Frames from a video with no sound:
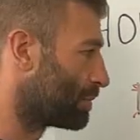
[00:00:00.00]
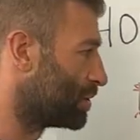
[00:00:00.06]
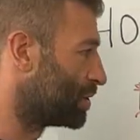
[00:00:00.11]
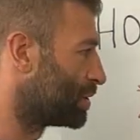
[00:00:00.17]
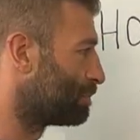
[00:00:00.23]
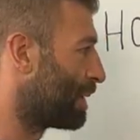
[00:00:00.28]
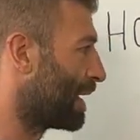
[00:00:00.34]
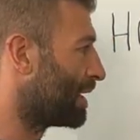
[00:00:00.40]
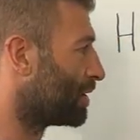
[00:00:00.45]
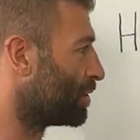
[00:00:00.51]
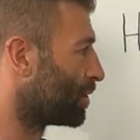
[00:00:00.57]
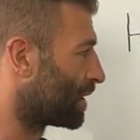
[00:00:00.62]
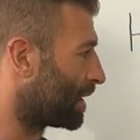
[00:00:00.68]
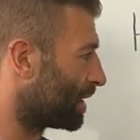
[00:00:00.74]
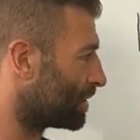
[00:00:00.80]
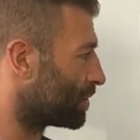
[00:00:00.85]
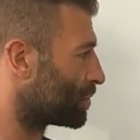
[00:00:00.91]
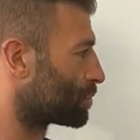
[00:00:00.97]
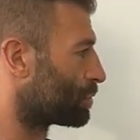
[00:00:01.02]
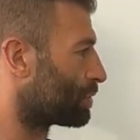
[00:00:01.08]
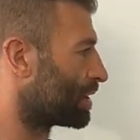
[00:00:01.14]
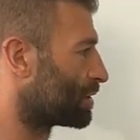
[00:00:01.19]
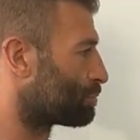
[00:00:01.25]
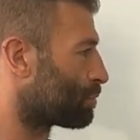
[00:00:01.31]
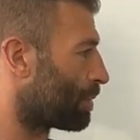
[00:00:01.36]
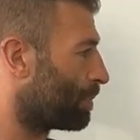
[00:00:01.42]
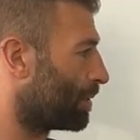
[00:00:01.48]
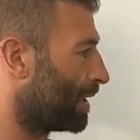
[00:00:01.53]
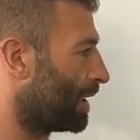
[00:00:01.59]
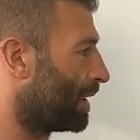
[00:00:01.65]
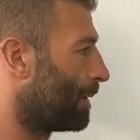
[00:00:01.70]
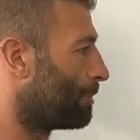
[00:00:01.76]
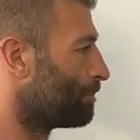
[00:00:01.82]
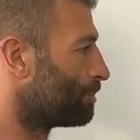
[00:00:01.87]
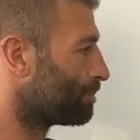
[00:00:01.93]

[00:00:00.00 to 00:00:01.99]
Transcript: you spend looking at the drawings properly,